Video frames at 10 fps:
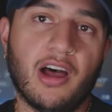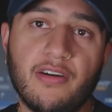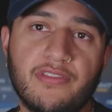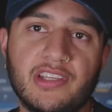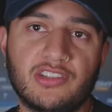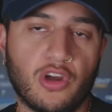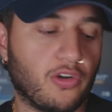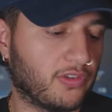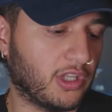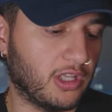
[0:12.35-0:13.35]
of this
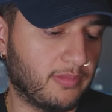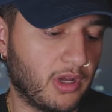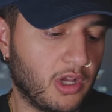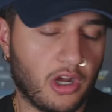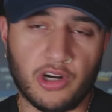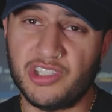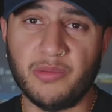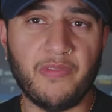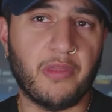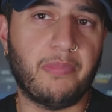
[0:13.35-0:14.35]
golf club are
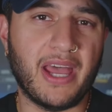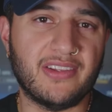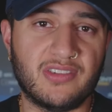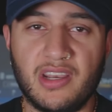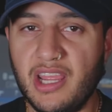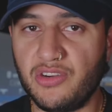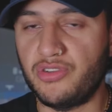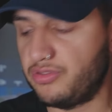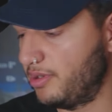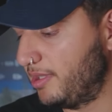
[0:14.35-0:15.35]
some of the best and industry